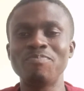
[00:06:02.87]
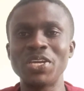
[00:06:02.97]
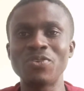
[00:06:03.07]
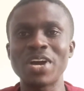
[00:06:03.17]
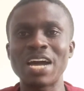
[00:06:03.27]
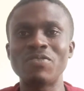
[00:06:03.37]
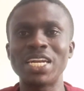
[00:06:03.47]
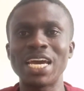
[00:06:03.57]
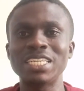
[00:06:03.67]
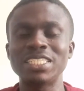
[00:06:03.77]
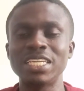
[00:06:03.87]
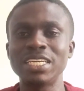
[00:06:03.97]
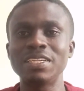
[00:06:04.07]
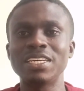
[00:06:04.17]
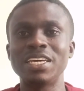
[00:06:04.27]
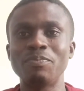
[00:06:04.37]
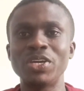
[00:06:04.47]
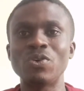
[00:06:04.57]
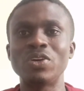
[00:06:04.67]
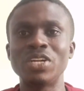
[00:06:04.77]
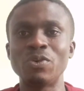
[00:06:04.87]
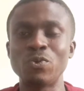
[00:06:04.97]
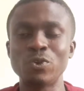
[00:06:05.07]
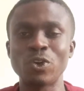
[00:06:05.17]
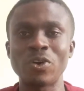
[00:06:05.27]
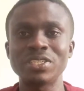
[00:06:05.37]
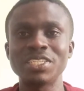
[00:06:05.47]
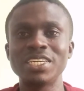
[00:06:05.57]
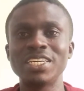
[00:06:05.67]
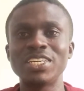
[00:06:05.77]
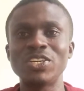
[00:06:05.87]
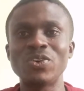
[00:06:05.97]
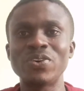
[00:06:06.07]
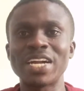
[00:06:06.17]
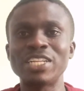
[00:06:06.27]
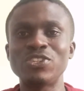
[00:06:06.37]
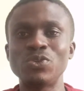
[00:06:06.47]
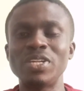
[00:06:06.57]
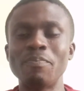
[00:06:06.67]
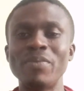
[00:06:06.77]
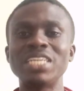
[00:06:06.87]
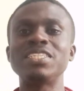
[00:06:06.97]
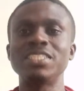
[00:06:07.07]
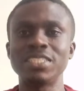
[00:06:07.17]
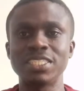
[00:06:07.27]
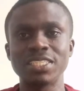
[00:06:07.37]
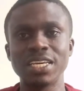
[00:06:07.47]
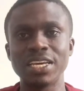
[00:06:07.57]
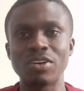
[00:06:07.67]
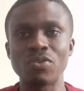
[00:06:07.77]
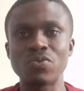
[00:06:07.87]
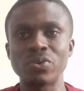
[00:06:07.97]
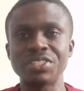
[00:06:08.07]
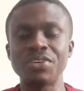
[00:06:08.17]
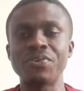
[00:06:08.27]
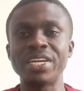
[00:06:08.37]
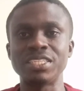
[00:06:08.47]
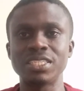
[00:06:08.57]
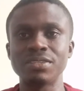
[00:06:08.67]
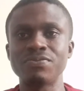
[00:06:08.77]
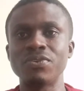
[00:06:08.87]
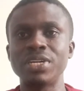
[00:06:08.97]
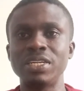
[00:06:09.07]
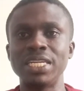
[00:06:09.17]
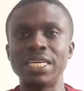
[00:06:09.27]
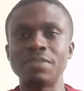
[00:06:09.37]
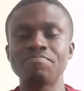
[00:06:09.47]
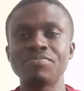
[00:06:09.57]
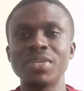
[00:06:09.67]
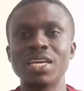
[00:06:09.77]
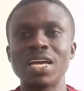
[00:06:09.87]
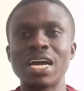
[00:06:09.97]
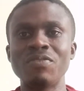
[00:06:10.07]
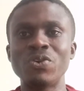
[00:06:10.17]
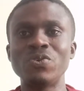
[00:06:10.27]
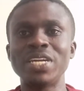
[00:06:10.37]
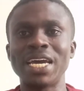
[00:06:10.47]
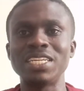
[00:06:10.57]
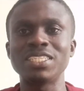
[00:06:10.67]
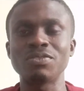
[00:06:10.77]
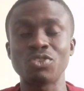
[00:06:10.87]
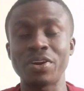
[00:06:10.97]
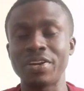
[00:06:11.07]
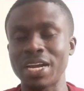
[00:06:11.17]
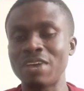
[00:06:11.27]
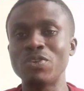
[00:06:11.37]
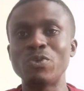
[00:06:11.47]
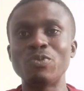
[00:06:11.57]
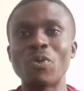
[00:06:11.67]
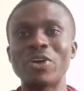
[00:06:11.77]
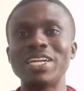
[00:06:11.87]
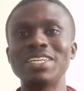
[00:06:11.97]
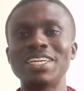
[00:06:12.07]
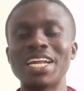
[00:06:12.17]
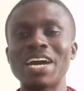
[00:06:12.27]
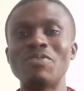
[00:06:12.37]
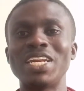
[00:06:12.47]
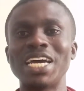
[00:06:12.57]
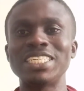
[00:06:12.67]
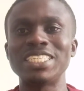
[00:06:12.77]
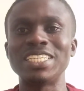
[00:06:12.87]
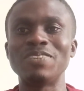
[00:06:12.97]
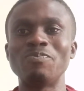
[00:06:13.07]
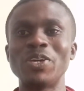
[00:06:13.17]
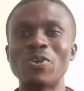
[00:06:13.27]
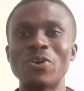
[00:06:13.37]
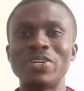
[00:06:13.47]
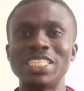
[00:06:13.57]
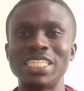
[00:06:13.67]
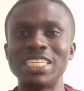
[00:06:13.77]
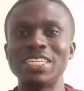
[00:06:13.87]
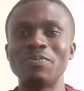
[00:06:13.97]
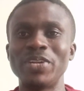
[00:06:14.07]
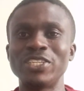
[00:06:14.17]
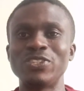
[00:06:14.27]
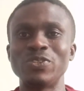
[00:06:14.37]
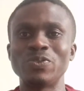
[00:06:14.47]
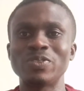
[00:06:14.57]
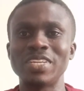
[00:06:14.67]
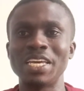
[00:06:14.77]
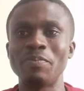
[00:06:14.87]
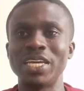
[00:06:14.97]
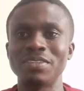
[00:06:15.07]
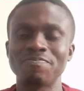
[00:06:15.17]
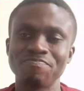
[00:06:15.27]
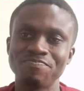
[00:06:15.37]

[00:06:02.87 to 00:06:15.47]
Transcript: may you have a nice day and may the good lord you know grant you the mercies and of course the grace for the day have a good night. Sorry, have a good morning and have a nice day. May God richly bless you. Amen.